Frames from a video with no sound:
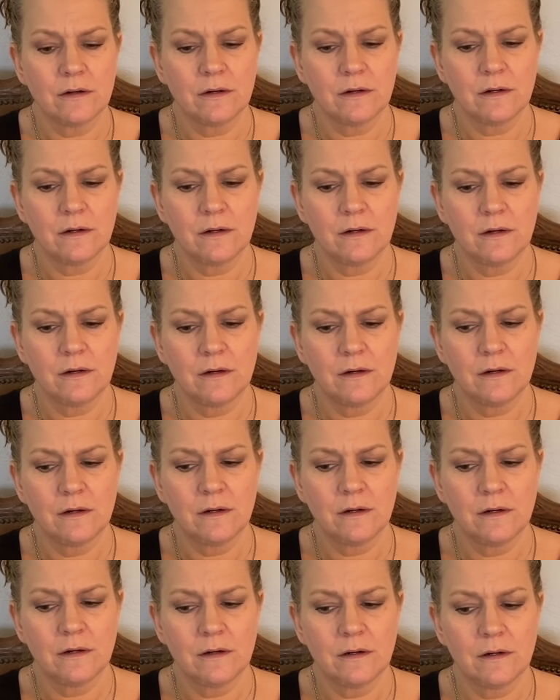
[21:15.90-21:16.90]

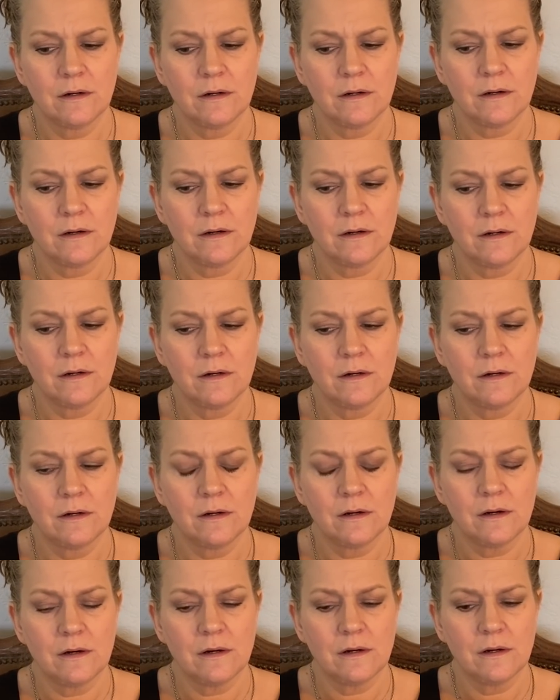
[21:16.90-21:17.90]
Nothing is said.